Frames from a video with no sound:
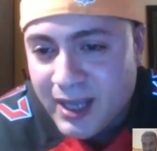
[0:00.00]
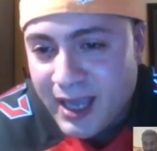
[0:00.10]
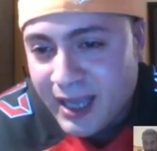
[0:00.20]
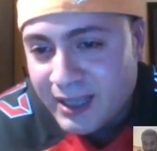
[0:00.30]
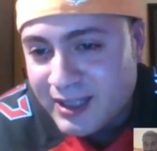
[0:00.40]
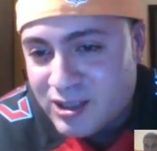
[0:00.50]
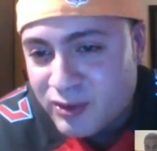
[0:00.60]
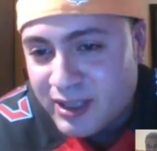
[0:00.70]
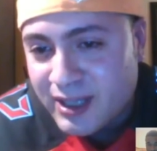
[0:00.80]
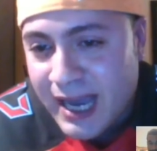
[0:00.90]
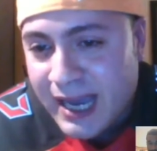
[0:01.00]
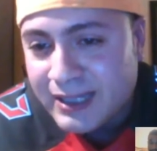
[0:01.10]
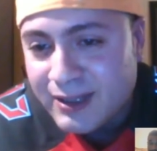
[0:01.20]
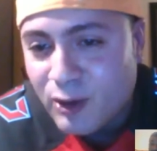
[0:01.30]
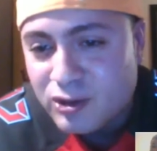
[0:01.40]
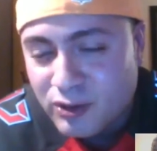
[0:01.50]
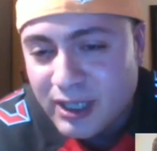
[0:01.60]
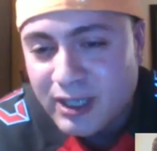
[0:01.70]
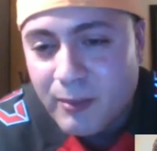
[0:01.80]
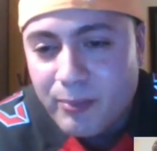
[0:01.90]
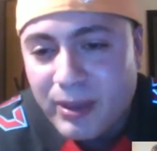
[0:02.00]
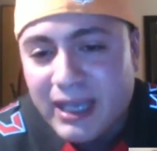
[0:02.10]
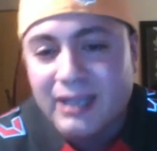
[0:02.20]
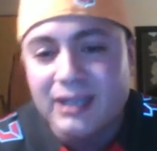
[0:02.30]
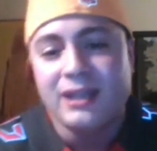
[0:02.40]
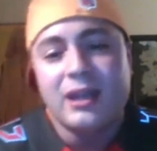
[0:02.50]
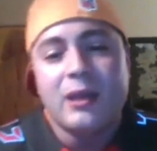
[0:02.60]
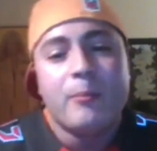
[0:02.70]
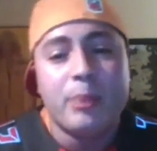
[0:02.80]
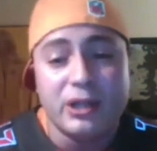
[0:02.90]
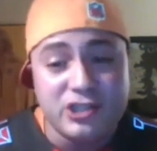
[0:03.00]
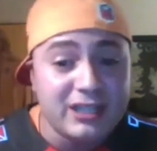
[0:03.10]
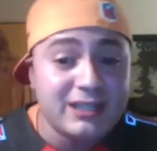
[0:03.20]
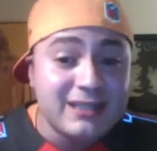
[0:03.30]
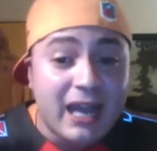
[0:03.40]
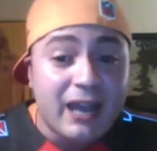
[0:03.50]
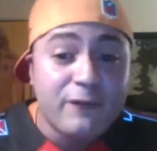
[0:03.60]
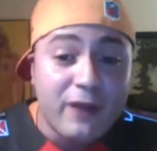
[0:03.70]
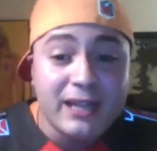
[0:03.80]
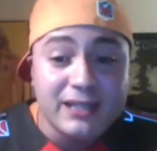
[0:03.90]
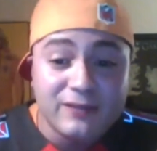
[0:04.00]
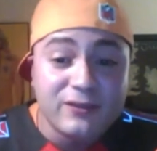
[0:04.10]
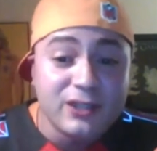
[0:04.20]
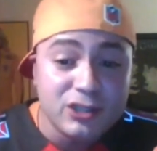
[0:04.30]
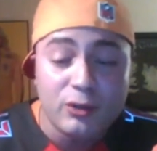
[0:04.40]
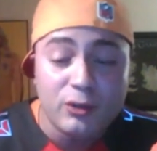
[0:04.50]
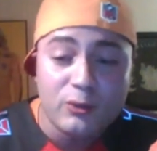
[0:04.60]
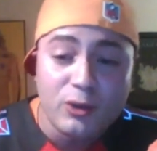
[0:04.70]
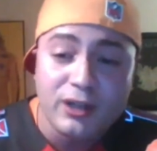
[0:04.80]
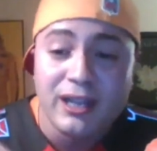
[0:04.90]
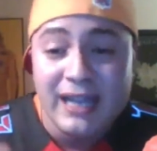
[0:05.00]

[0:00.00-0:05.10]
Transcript: And District 9, also like a big budget sci-fi TV show could work.